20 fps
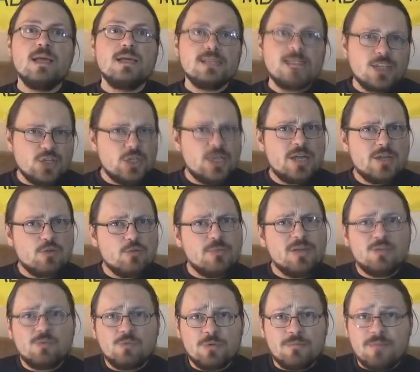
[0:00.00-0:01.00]
Such an
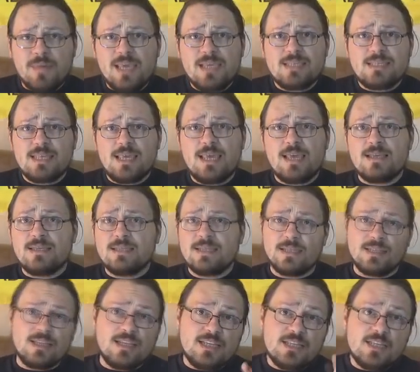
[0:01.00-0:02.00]
argument would make sense,
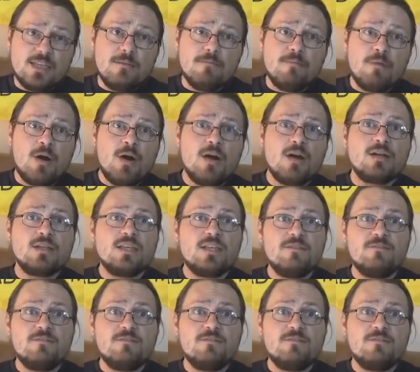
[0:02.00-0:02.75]
at least in part,